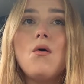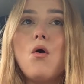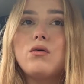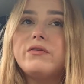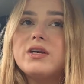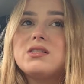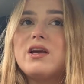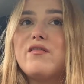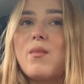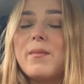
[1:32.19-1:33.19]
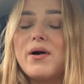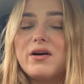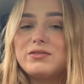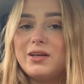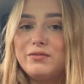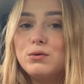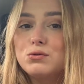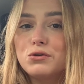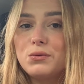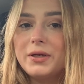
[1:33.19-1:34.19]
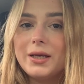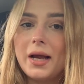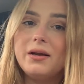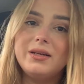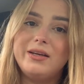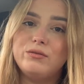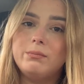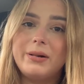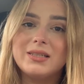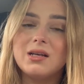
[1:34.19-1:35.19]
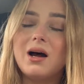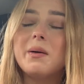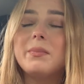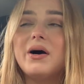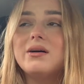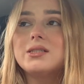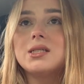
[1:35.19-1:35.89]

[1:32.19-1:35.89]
obviously if my birthday falls on a weekend even better but